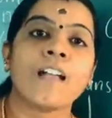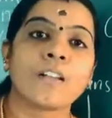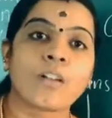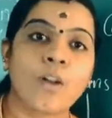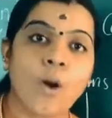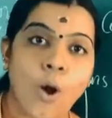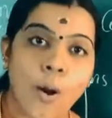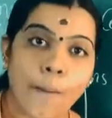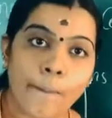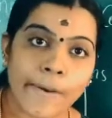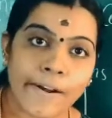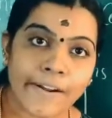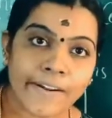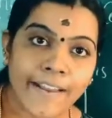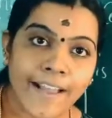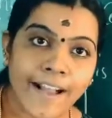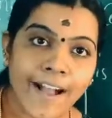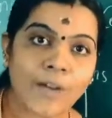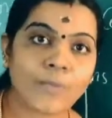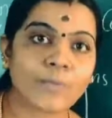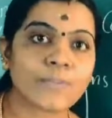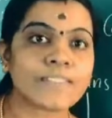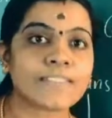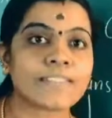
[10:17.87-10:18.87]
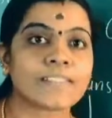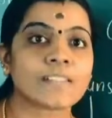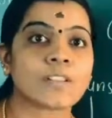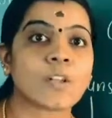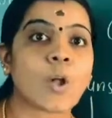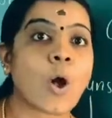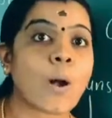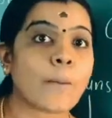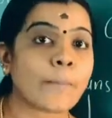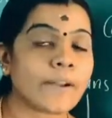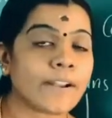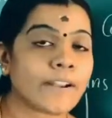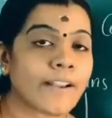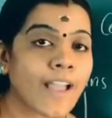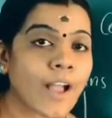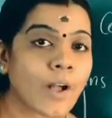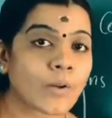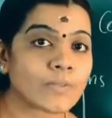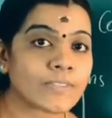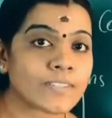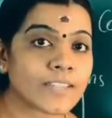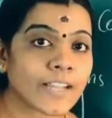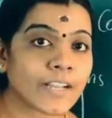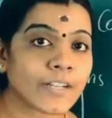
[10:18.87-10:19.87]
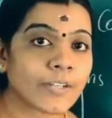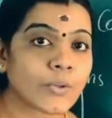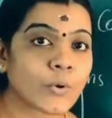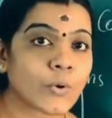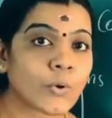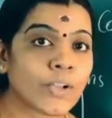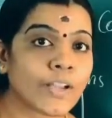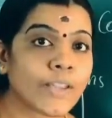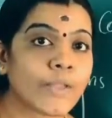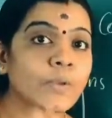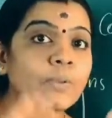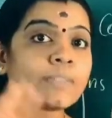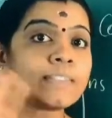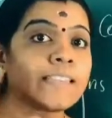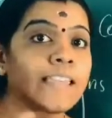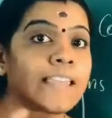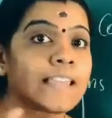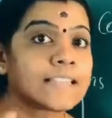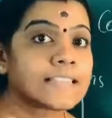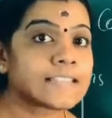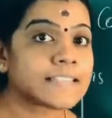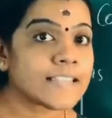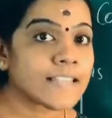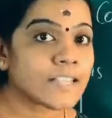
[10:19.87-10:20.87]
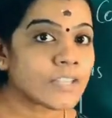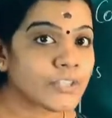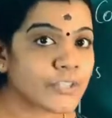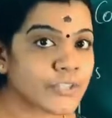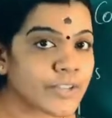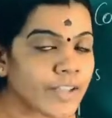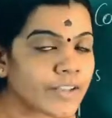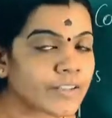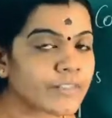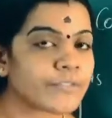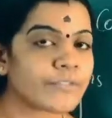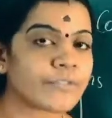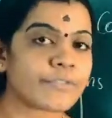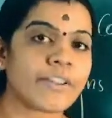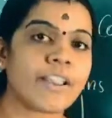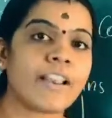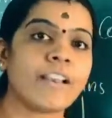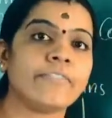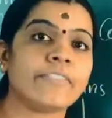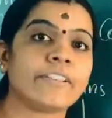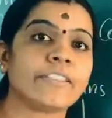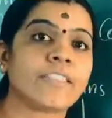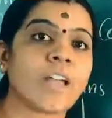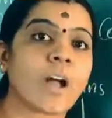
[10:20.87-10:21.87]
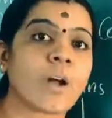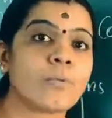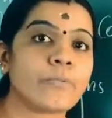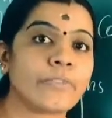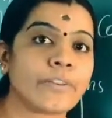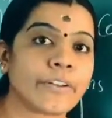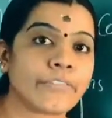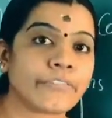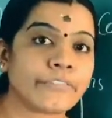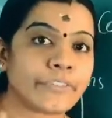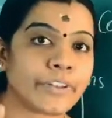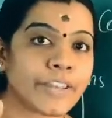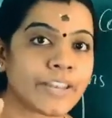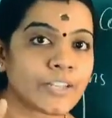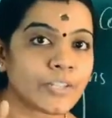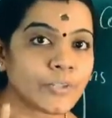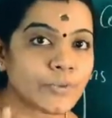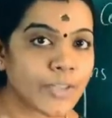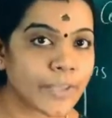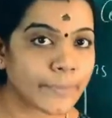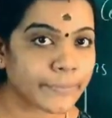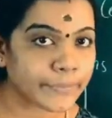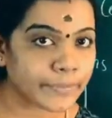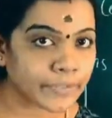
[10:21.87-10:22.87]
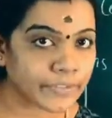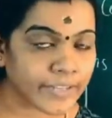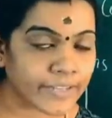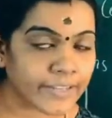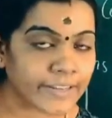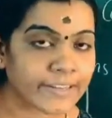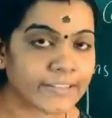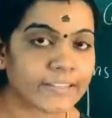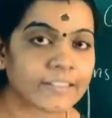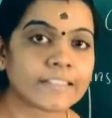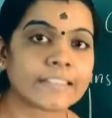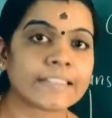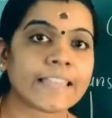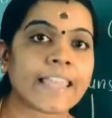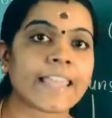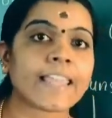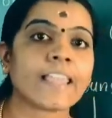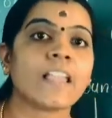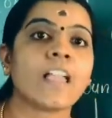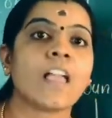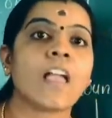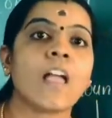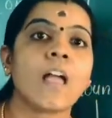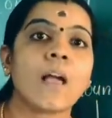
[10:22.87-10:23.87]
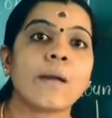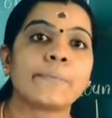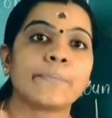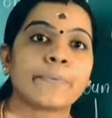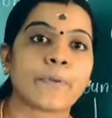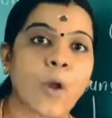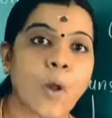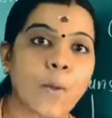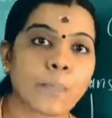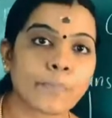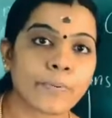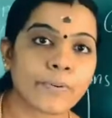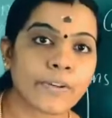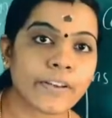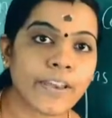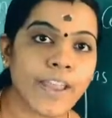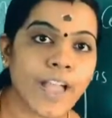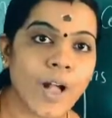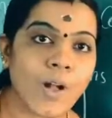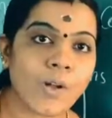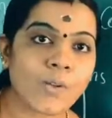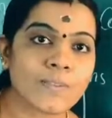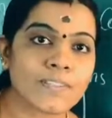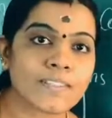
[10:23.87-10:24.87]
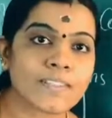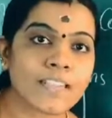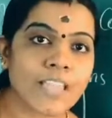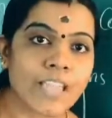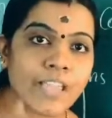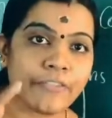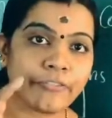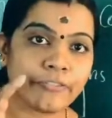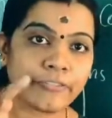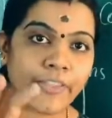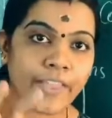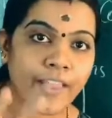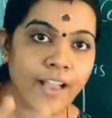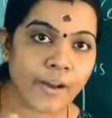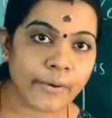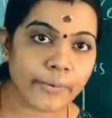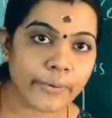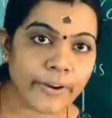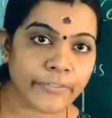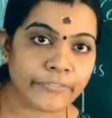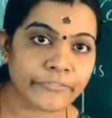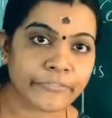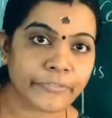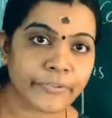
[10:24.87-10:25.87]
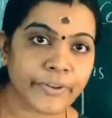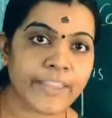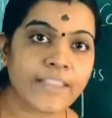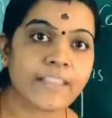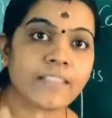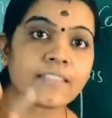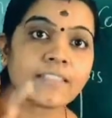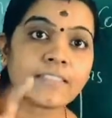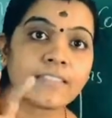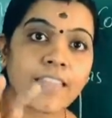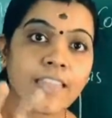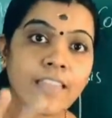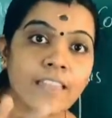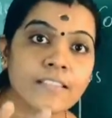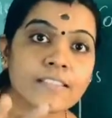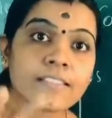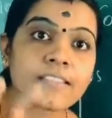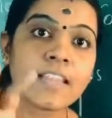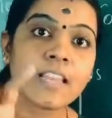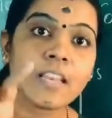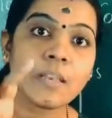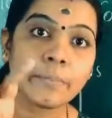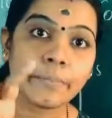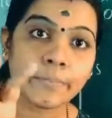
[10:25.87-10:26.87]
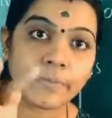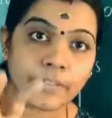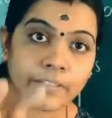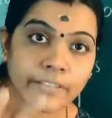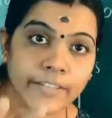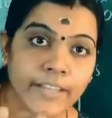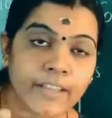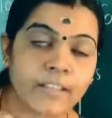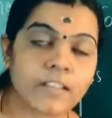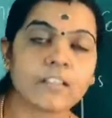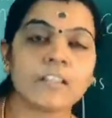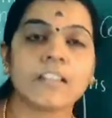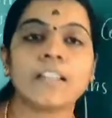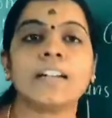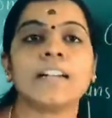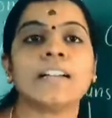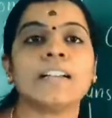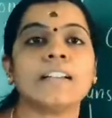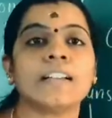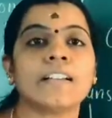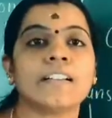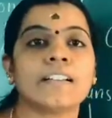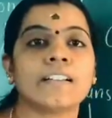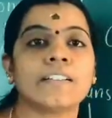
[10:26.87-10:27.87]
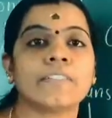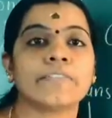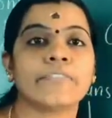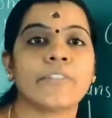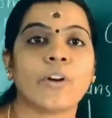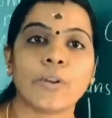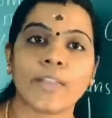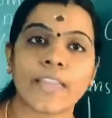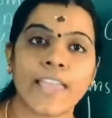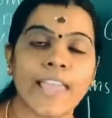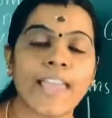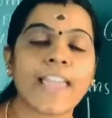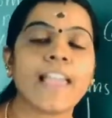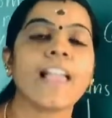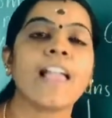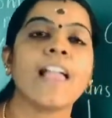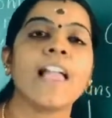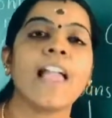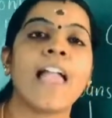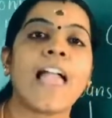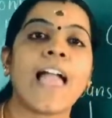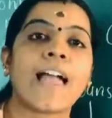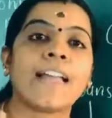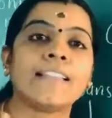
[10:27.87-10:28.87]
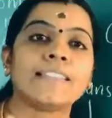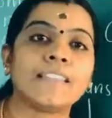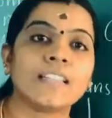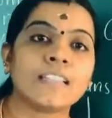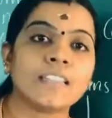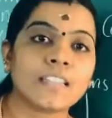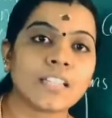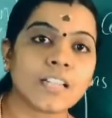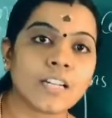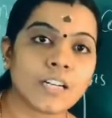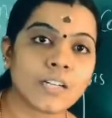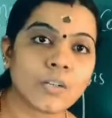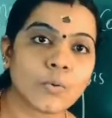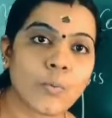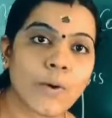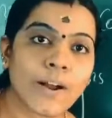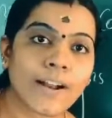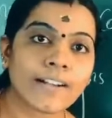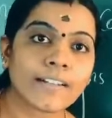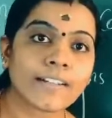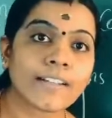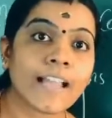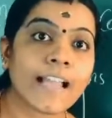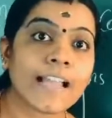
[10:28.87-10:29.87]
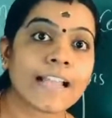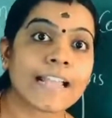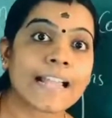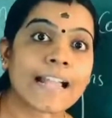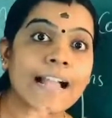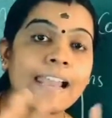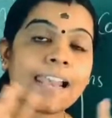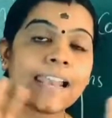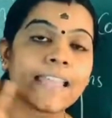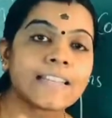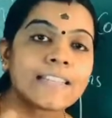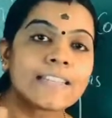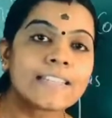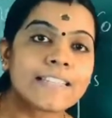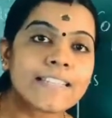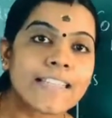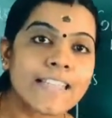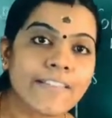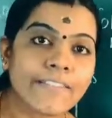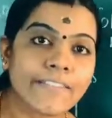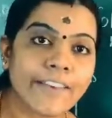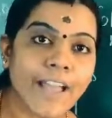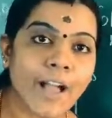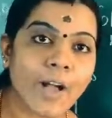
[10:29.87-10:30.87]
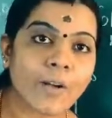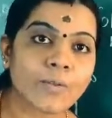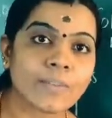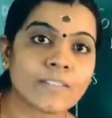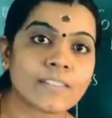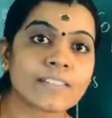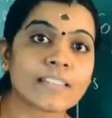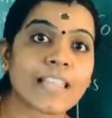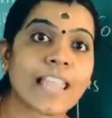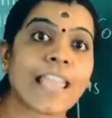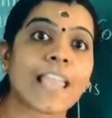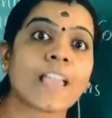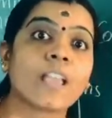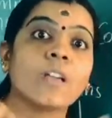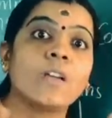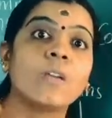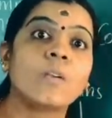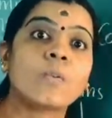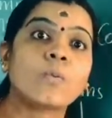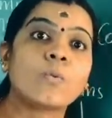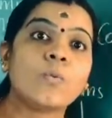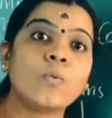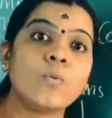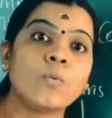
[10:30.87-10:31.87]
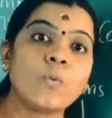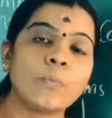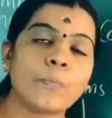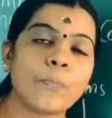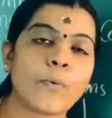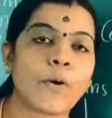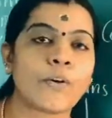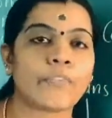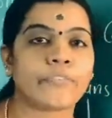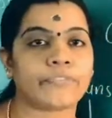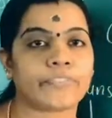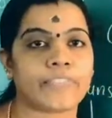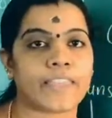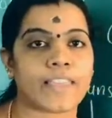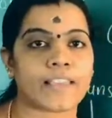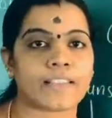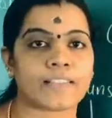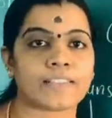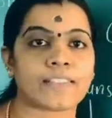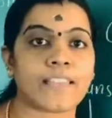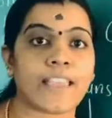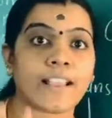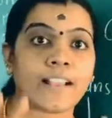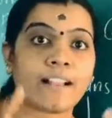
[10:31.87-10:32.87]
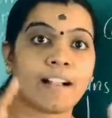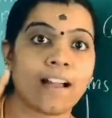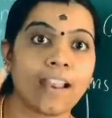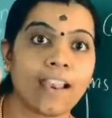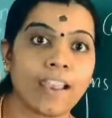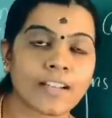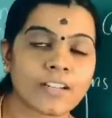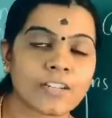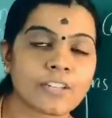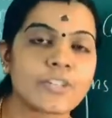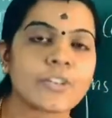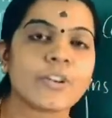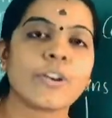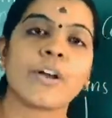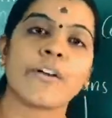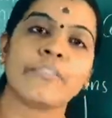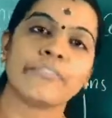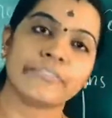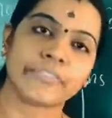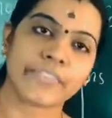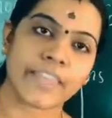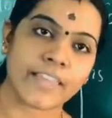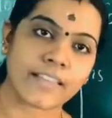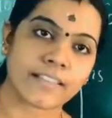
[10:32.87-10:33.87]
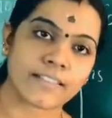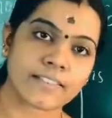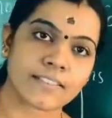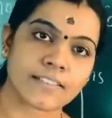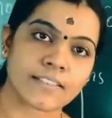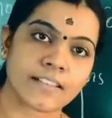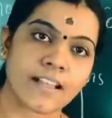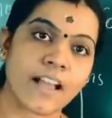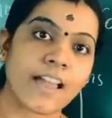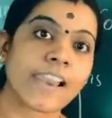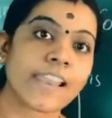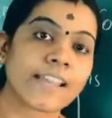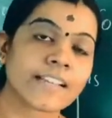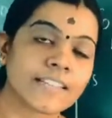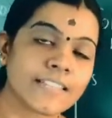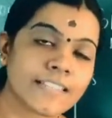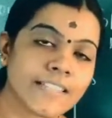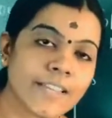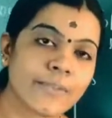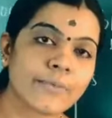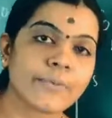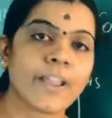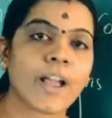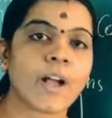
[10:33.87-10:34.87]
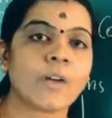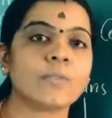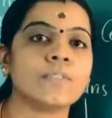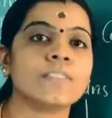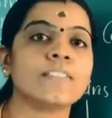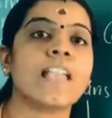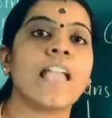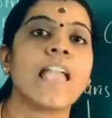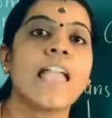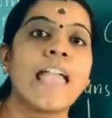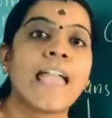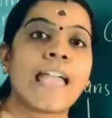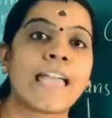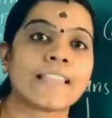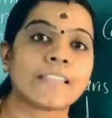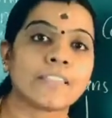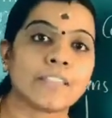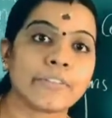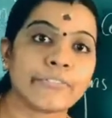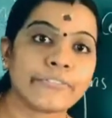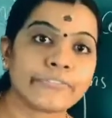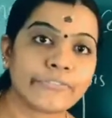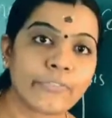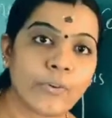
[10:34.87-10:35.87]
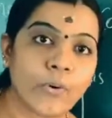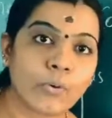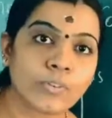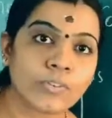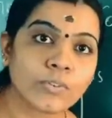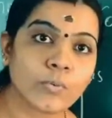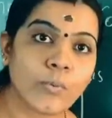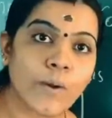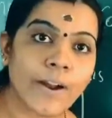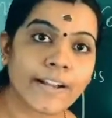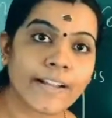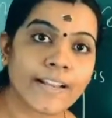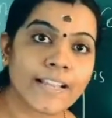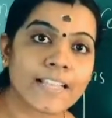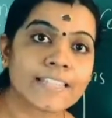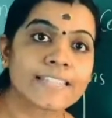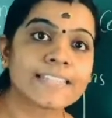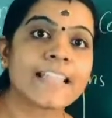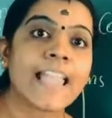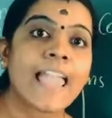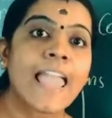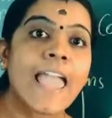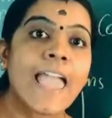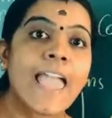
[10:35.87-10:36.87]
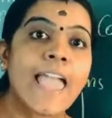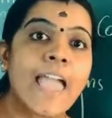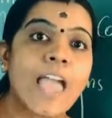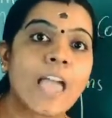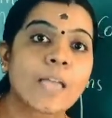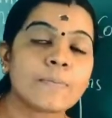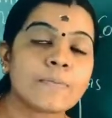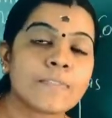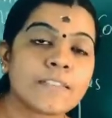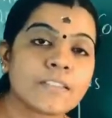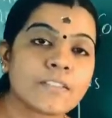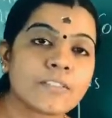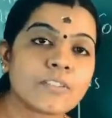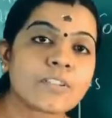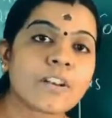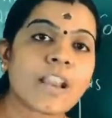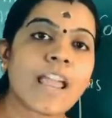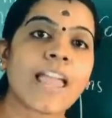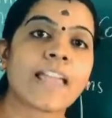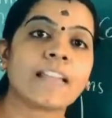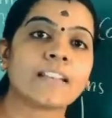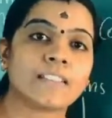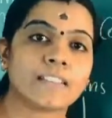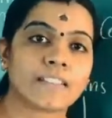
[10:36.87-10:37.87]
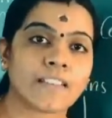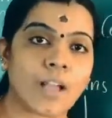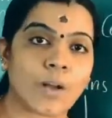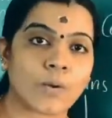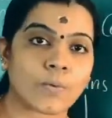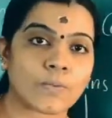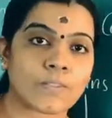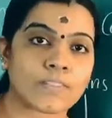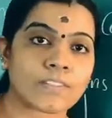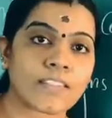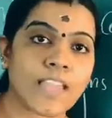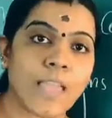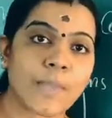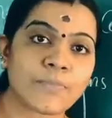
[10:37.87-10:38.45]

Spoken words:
Common nouns I told you, things in general without referring to a particular thing. Proper nouns, if we are referring things in particular. Okay, and the third one, collective nouns, a group of things, a collection of things, collective nouns. And the fourth one is abstract nouns.